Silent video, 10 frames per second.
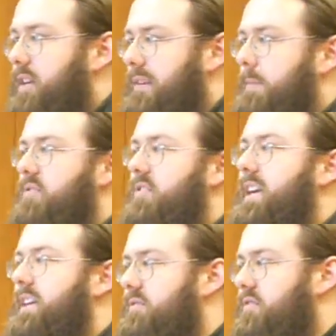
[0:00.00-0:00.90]
in a
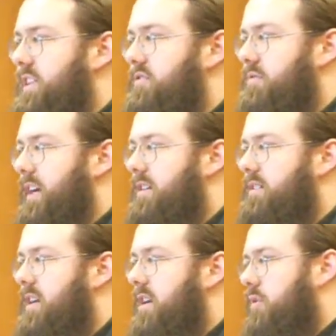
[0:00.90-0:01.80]
representative's
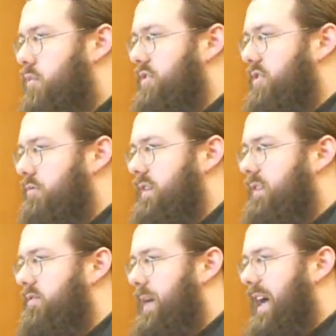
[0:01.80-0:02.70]
district was
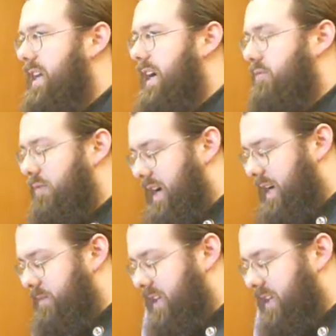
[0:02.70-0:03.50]
aggrieved by that crime,